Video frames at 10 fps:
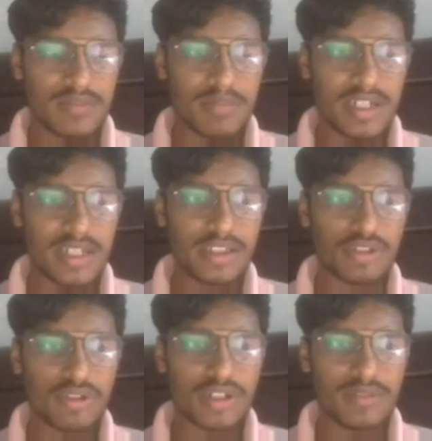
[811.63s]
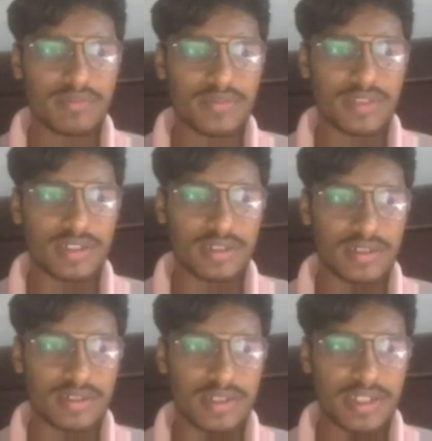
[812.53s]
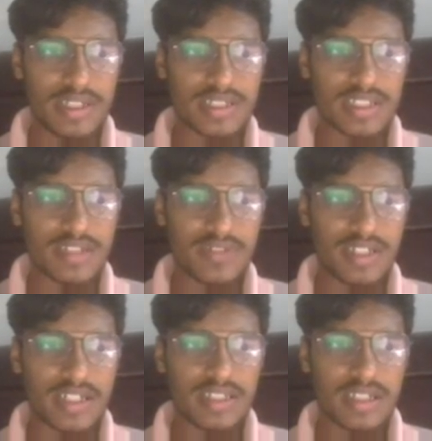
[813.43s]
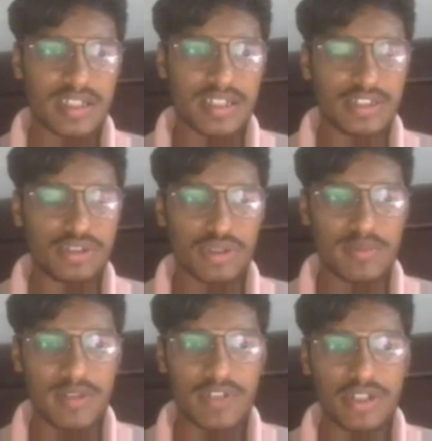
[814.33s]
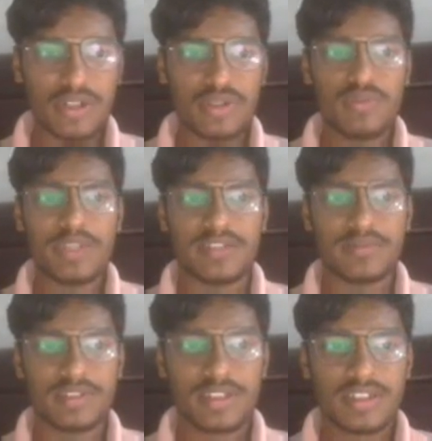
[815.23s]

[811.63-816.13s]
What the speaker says: but in theorem it is given that the range should be 1 to b.